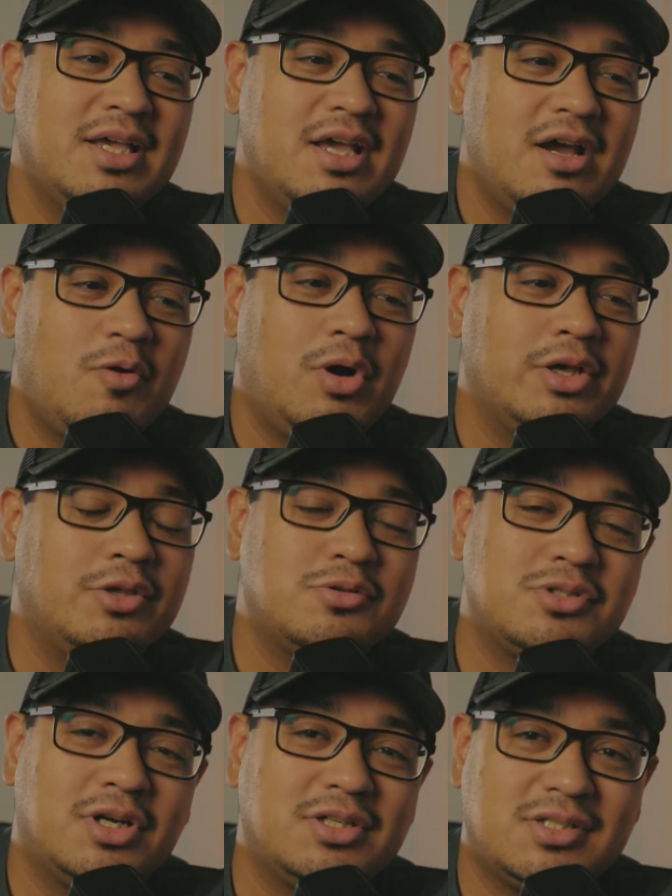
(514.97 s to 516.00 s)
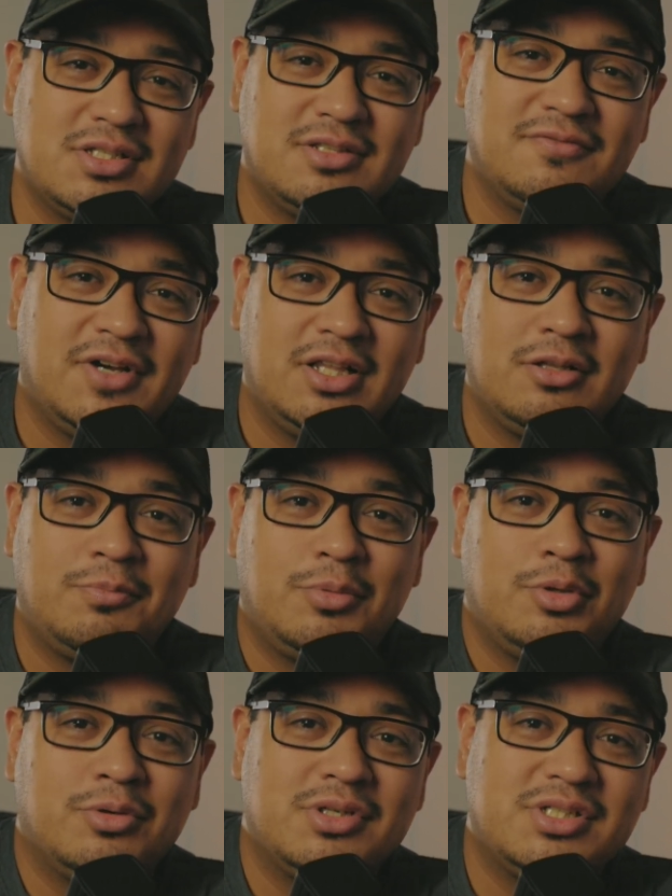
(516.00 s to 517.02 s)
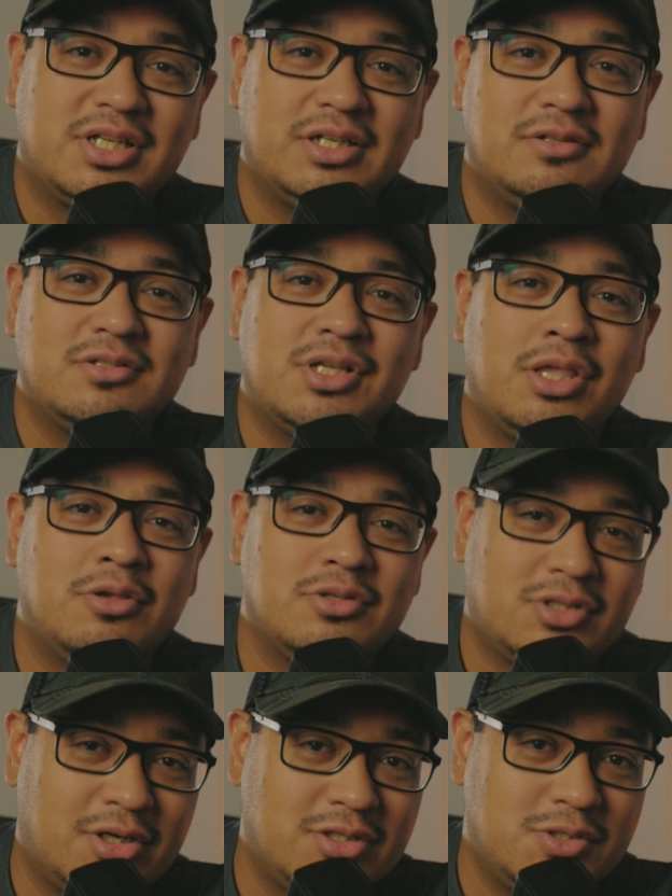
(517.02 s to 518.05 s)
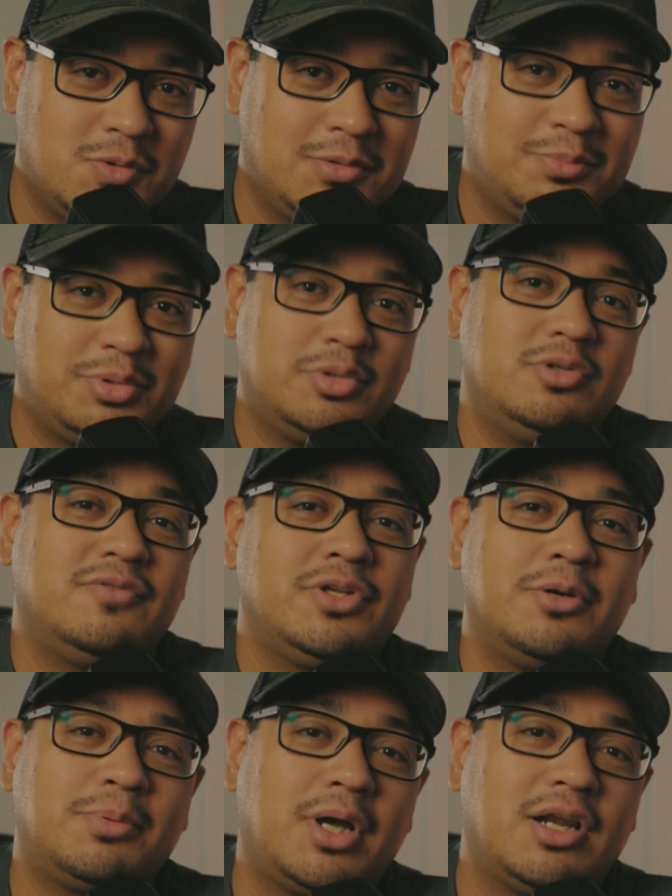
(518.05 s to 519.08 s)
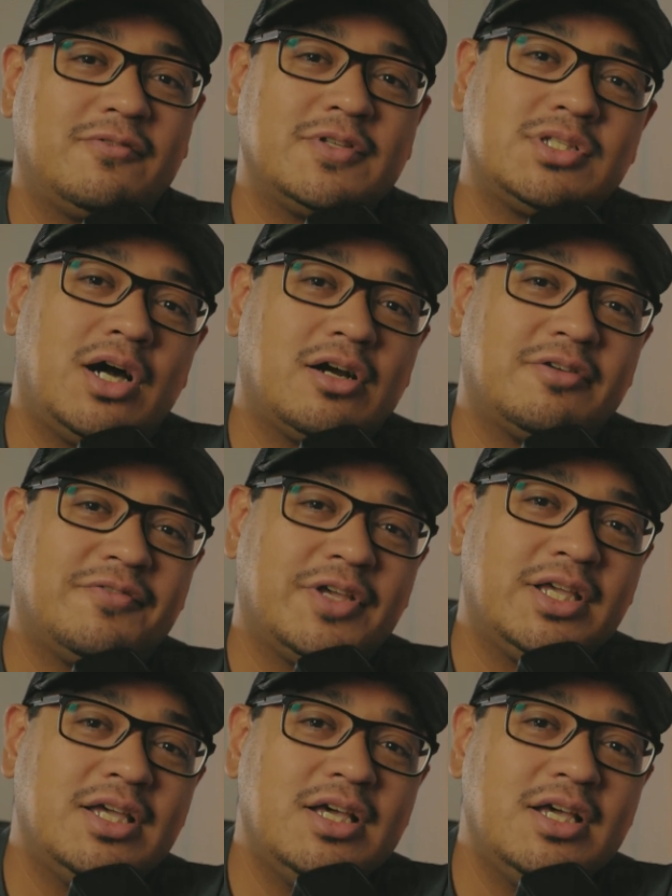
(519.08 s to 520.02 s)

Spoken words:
while you start to develop your skills and you start to improve on your product photography.